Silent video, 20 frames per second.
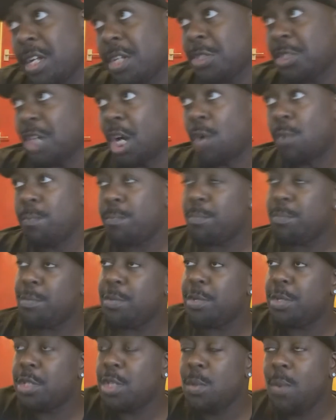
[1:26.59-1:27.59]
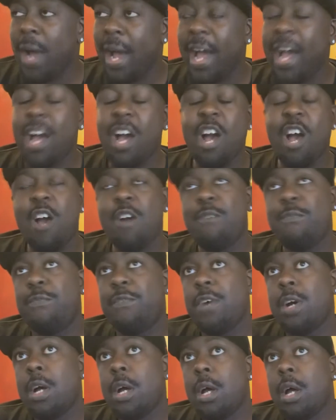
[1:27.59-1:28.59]
So you have
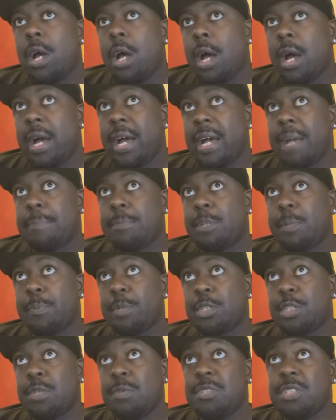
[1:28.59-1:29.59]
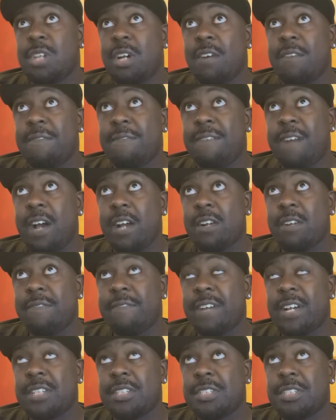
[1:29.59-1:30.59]
um, the producer of Final
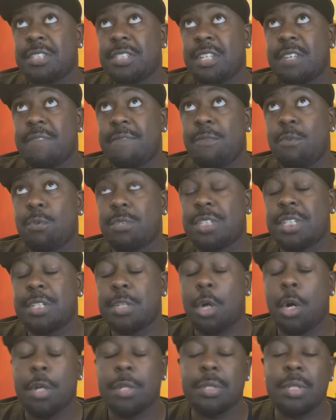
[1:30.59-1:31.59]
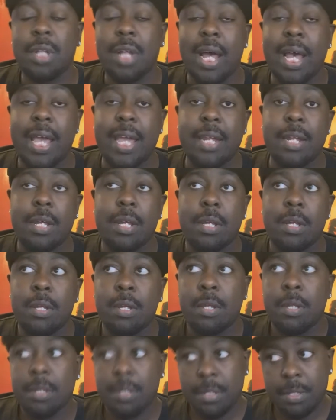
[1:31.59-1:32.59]
Fantasy fourteen Online.
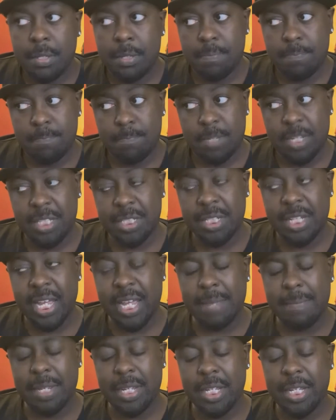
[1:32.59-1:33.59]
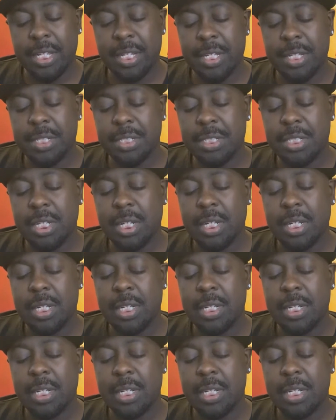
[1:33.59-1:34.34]
His name is